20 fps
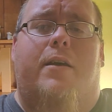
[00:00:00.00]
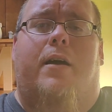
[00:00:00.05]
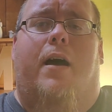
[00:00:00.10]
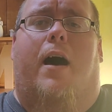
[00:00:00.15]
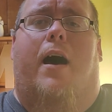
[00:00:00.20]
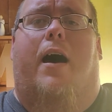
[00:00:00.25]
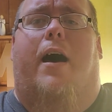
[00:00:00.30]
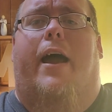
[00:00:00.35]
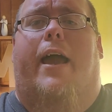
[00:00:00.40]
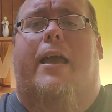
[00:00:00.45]

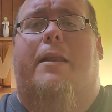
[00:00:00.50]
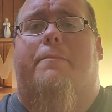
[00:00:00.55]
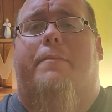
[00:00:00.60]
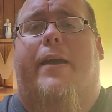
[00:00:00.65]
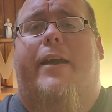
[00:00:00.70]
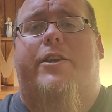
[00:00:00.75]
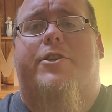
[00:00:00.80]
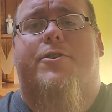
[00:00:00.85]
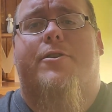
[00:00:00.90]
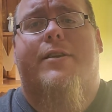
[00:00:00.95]
And
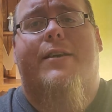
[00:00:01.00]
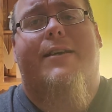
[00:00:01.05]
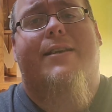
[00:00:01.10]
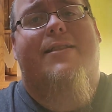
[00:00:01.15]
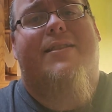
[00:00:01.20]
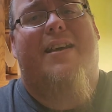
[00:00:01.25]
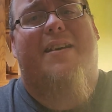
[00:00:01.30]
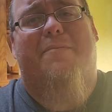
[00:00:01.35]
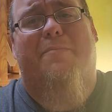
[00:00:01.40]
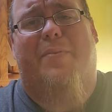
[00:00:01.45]
make sure you
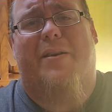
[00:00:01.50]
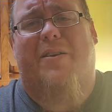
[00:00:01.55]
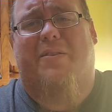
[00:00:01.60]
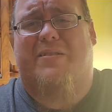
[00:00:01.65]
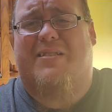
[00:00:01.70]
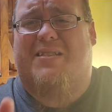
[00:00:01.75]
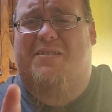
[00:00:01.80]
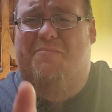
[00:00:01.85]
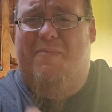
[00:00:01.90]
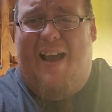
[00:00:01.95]
hit that bell.
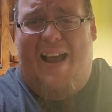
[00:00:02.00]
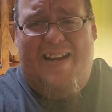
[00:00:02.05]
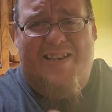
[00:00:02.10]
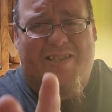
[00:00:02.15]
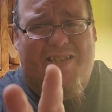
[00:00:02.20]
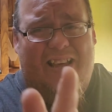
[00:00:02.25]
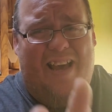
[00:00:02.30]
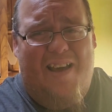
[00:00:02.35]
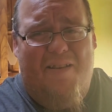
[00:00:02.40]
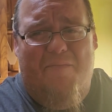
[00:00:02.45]

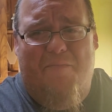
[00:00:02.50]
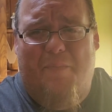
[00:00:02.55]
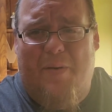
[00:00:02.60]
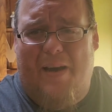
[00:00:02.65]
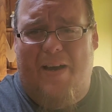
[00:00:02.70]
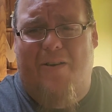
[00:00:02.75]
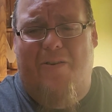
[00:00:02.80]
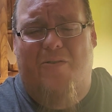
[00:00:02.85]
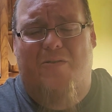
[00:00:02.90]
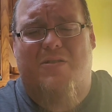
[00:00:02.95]
Smash that
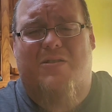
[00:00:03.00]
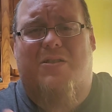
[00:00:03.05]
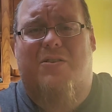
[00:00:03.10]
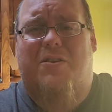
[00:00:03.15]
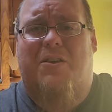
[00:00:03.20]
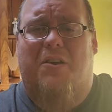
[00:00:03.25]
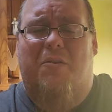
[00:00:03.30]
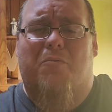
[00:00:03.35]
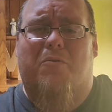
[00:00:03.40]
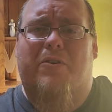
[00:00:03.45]
bell so
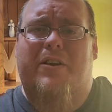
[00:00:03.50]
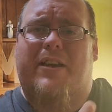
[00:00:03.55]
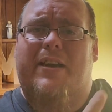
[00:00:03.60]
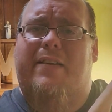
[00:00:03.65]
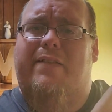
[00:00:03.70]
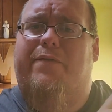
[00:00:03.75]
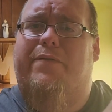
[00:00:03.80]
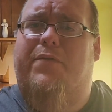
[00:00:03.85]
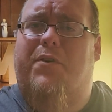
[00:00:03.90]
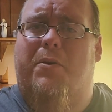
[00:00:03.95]
you will
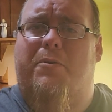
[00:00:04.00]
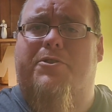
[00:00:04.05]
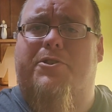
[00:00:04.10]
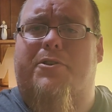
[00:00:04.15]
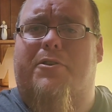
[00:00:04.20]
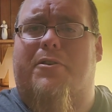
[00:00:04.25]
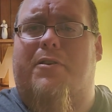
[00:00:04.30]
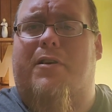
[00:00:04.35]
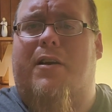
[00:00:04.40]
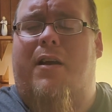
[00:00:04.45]
get
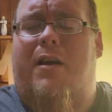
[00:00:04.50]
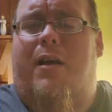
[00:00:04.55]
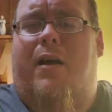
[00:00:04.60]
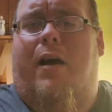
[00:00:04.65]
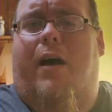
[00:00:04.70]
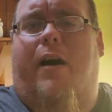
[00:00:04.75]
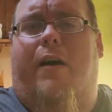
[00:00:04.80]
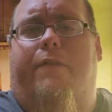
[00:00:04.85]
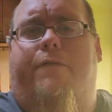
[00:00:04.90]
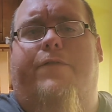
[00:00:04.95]
future
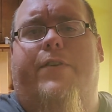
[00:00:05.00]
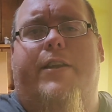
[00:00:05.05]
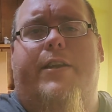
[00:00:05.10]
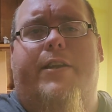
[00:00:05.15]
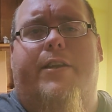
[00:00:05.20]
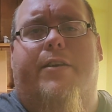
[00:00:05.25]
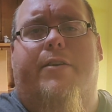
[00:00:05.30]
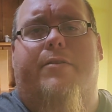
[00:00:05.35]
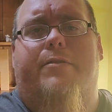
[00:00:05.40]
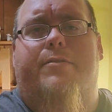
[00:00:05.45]

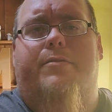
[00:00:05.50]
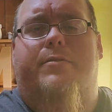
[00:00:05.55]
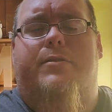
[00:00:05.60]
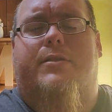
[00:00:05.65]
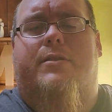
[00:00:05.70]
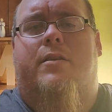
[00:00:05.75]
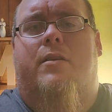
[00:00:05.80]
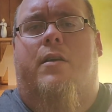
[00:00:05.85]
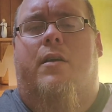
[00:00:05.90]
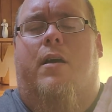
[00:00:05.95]
videos.
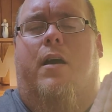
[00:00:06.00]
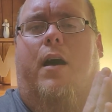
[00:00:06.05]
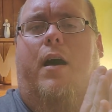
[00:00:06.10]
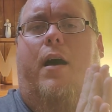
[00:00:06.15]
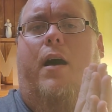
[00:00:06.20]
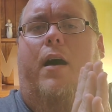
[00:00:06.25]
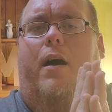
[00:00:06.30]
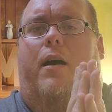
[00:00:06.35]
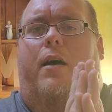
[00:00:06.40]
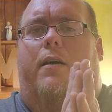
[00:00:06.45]

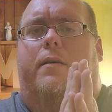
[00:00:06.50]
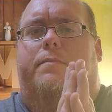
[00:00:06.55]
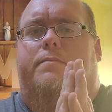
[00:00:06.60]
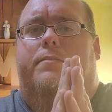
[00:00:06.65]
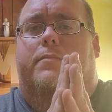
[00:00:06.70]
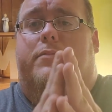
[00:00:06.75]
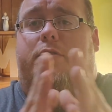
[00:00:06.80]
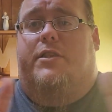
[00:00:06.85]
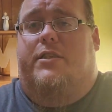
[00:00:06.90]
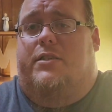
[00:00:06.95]

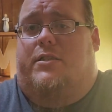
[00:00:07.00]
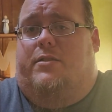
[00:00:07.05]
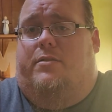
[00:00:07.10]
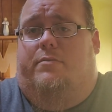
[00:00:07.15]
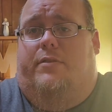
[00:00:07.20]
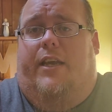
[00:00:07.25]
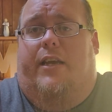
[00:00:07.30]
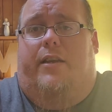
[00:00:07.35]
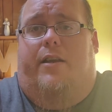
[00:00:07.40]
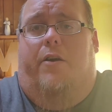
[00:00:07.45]
Just
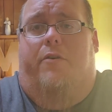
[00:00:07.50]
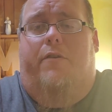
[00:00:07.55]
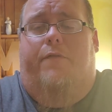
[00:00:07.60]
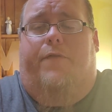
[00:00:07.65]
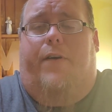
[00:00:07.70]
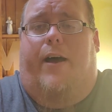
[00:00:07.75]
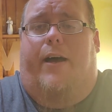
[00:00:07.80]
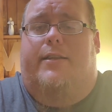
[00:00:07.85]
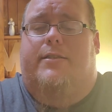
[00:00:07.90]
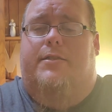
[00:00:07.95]
get
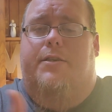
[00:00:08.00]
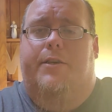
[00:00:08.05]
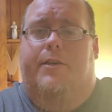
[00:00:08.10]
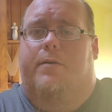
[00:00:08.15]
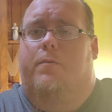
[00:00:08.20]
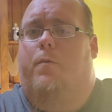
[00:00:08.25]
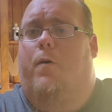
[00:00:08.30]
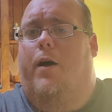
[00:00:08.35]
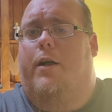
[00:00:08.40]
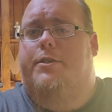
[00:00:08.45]
notified so you
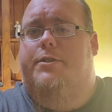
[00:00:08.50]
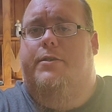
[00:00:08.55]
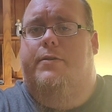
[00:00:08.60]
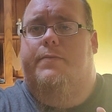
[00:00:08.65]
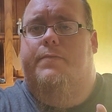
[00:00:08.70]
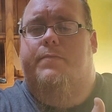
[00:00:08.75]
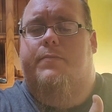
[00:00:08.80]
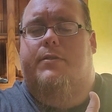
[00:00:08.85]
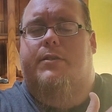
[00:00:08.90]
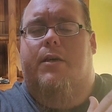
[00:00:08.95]
can watch them.
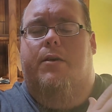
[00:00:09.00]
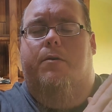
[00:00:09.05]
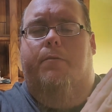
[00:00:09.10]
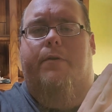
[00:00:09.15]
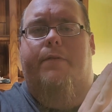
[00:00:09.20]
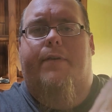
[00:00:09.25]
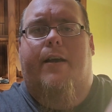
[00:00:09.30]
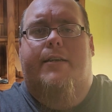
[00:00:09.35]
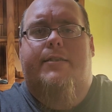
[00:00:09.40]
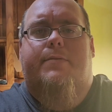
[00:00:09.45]
So
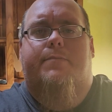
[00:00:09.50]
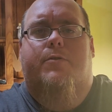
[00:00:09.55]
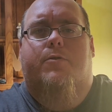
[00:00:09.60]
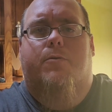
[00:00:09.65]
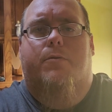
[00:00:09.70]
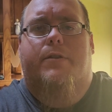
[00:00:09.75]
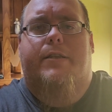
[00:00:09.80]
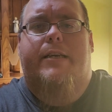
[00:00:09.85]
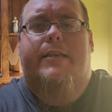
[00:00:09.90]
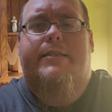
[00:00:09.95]
we've got some
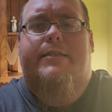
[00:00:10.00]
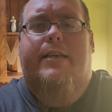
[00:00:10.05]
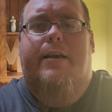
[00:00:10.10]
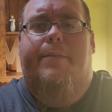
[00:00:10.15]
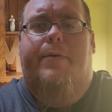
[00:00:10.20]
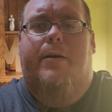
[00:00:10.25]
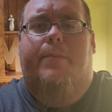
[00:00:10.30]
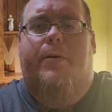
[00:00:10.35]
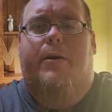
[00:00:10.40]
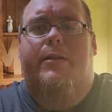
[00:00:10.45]
cool things
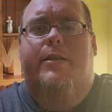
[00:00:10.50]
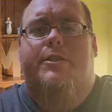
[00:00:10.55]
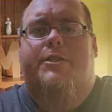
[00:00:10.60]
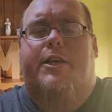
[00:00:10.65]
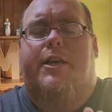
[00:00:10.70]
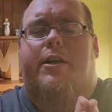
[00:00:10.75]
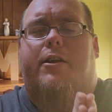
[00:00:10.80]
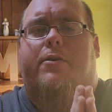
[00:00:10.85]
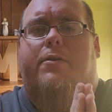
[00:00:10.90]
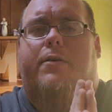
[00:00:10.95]
coming up on the
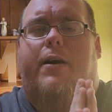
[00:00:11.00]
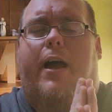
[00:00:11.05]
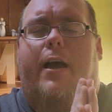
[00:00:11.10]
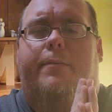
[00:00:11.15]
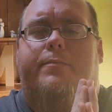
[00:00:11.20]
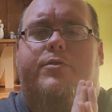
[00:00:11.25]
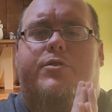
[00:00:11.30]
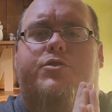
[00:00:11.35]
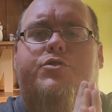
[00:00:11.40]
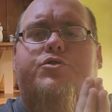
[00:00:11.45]
channel.
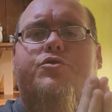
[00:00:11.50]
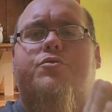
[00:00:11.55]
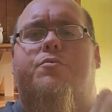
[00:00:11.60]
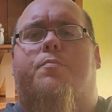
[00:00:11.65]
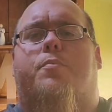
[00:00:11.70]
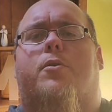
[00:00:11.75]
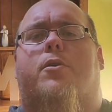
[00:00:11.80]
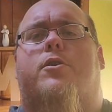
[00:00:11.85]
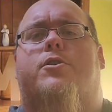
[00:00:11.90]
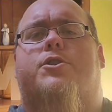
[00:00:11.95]
I'm
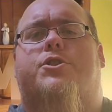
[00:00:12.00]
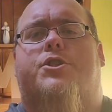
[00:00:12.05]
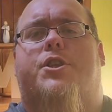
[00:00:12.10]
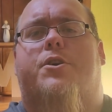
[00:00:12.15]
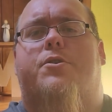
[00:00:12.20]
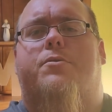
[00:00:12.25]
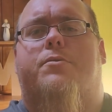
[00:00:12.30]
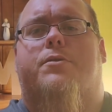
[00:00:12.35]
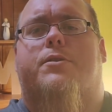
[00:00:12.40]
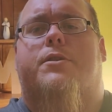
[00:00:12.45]
super
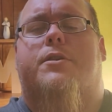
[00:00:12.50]
stoked.